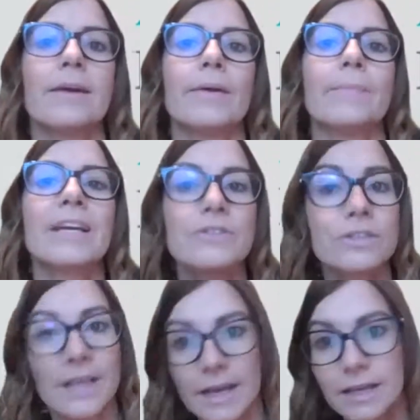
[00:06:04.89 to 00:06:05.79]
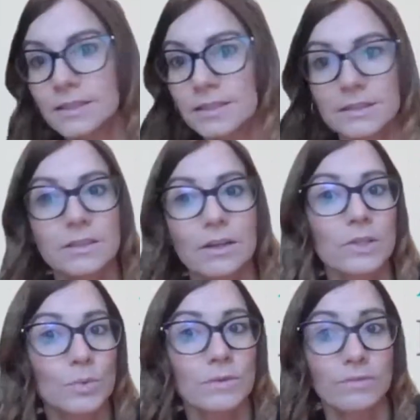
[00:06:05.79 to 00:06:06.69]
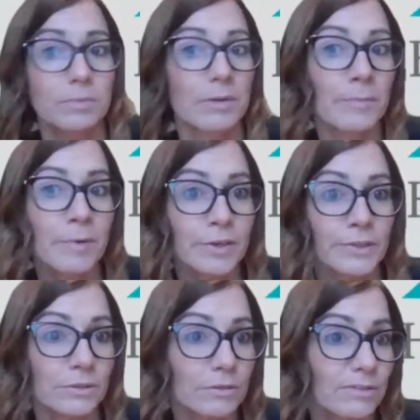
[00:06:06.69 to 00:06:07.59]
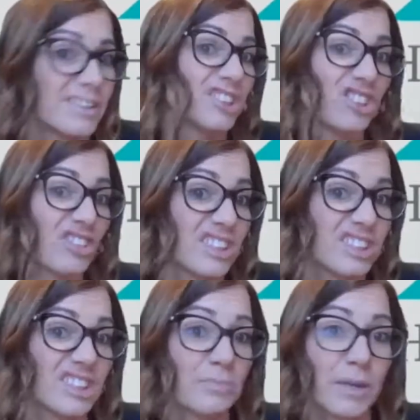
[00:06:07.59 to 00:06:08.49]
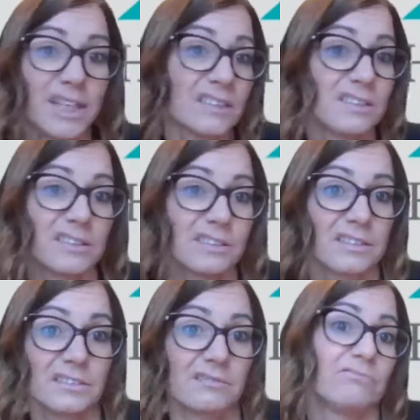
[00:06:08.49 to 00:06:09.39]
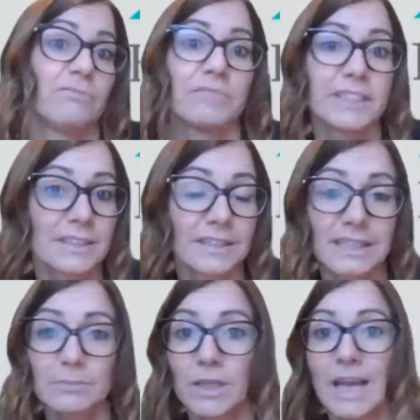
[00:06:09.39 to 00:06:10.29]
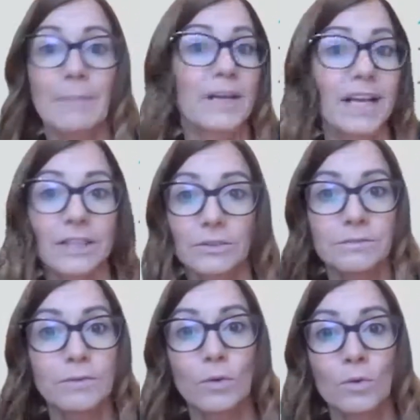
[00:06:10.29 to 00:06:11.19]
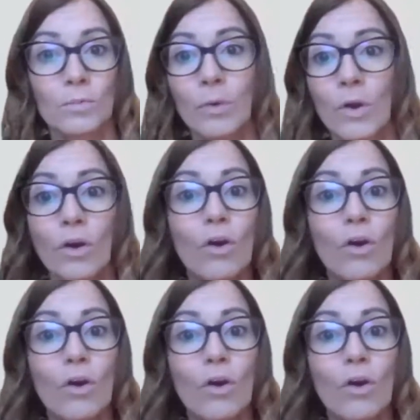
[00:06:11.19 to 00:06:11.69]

as you said, it starts with the proposal of insurance, be this risk assessment, application form,